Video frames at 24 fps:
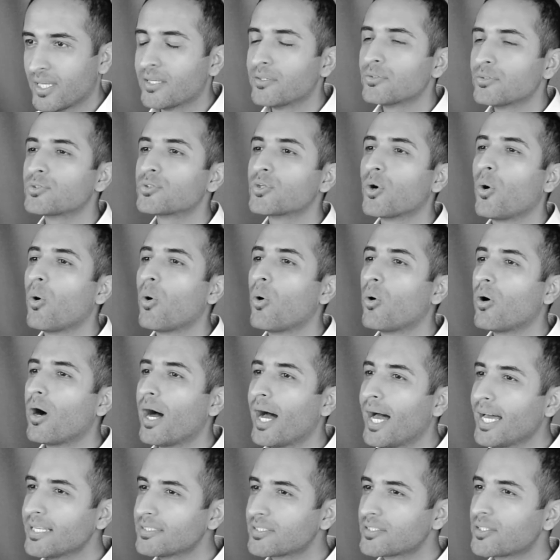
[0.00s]
So
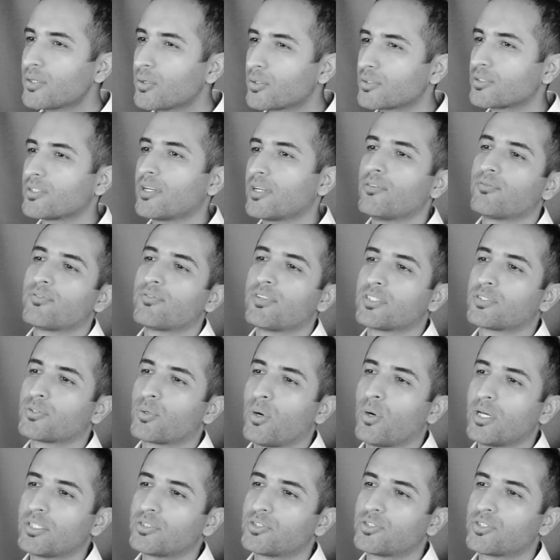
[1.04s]
ask yourself this
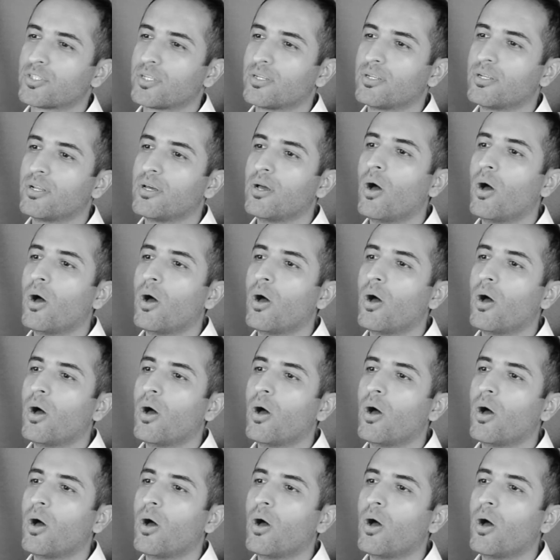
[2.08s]
question.